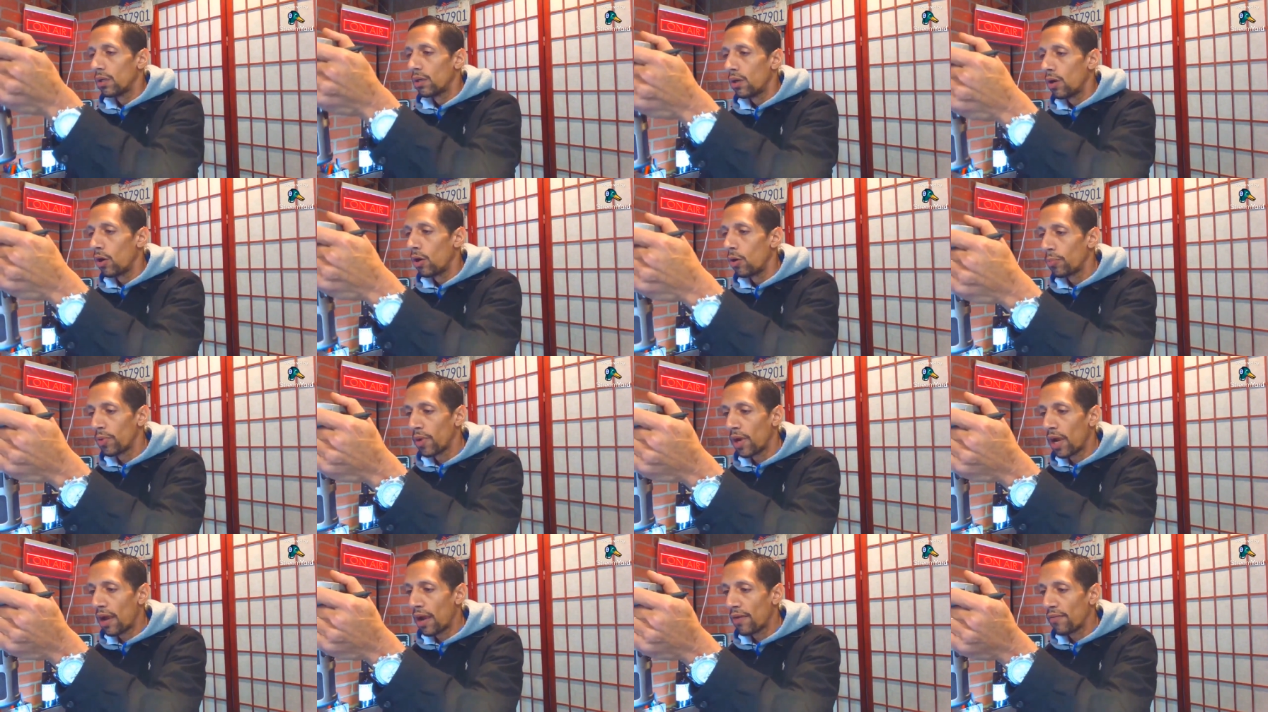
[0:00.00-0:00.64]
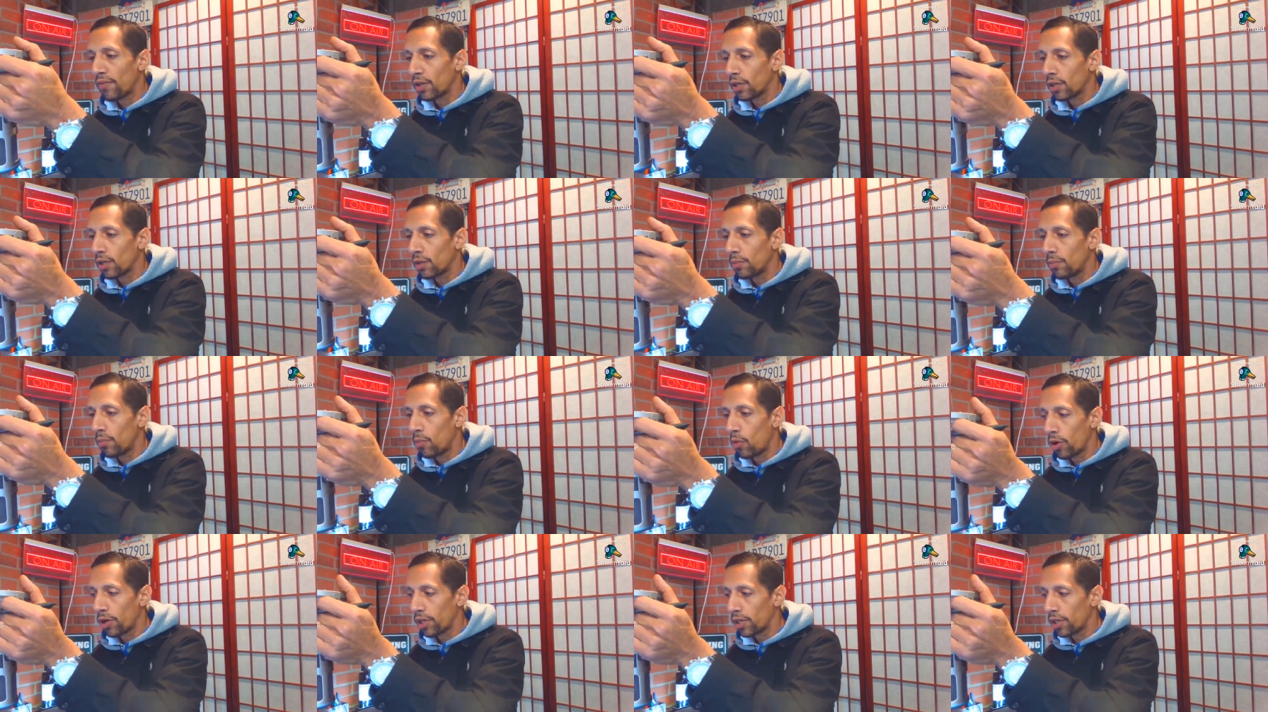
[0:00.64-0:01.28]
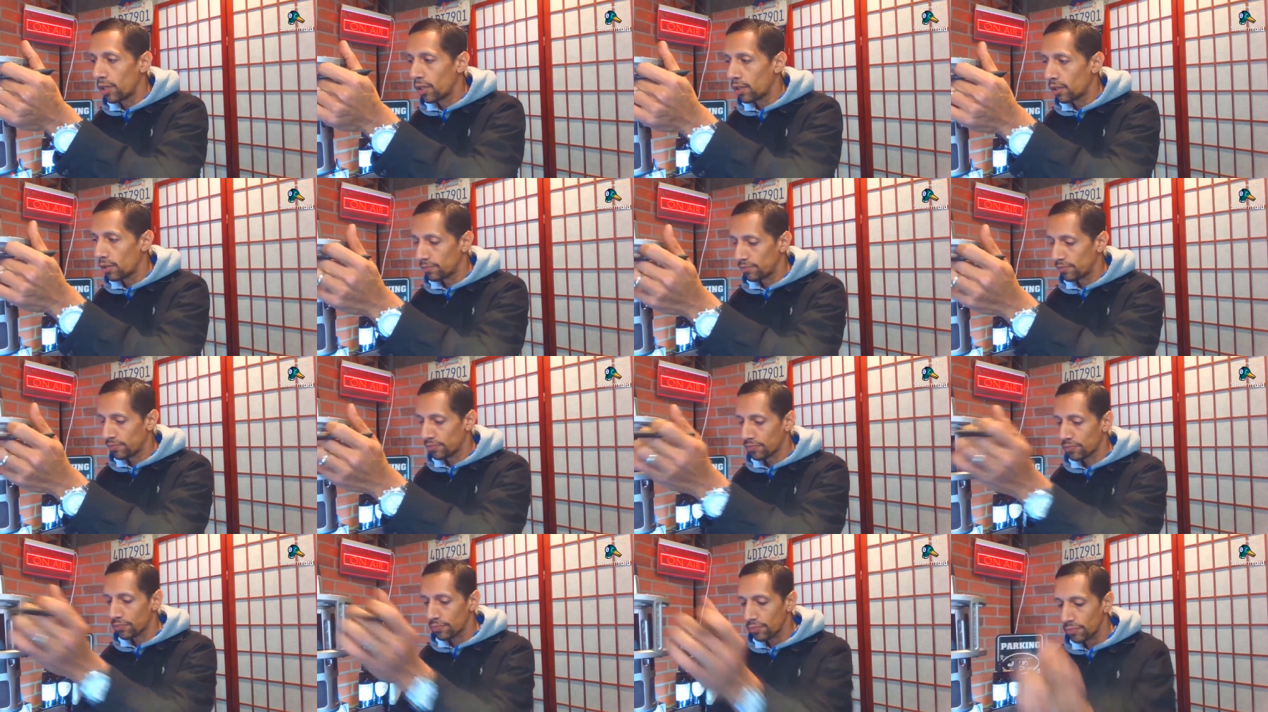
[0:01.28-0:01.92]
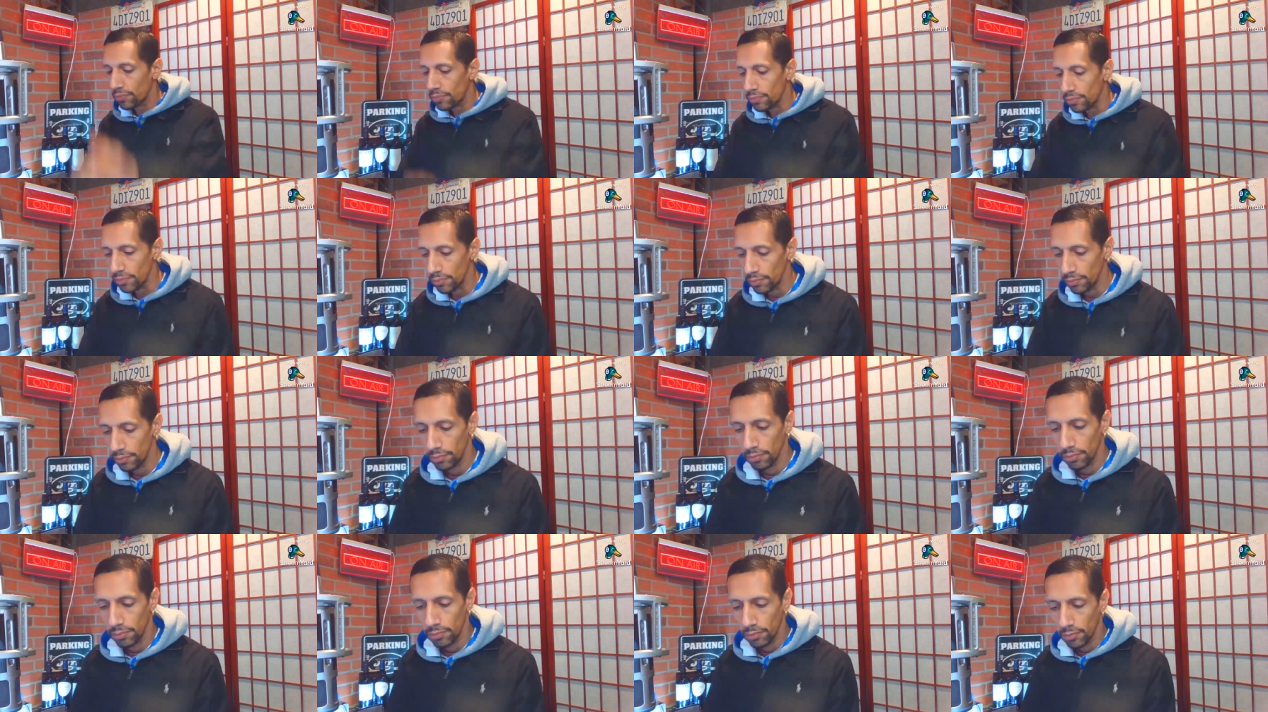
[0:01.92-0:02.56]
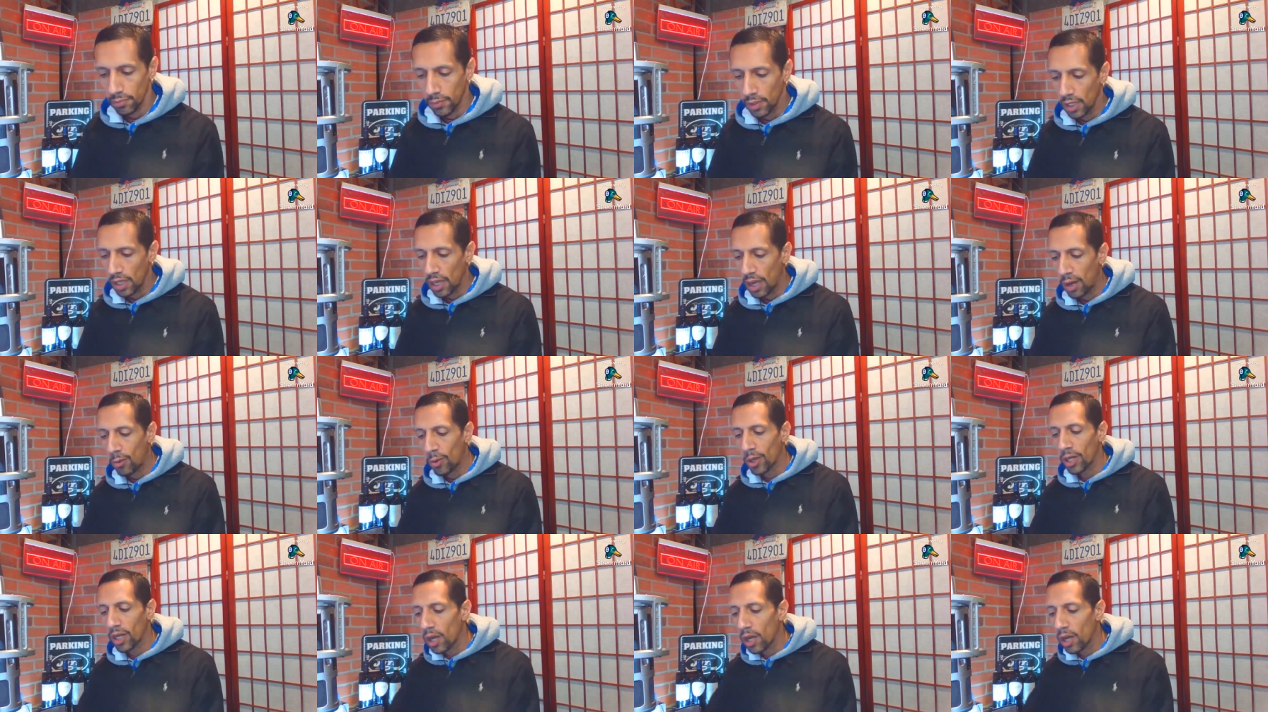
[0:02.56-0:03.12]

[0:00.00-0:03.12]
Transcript: Hope you're having a good morning. I want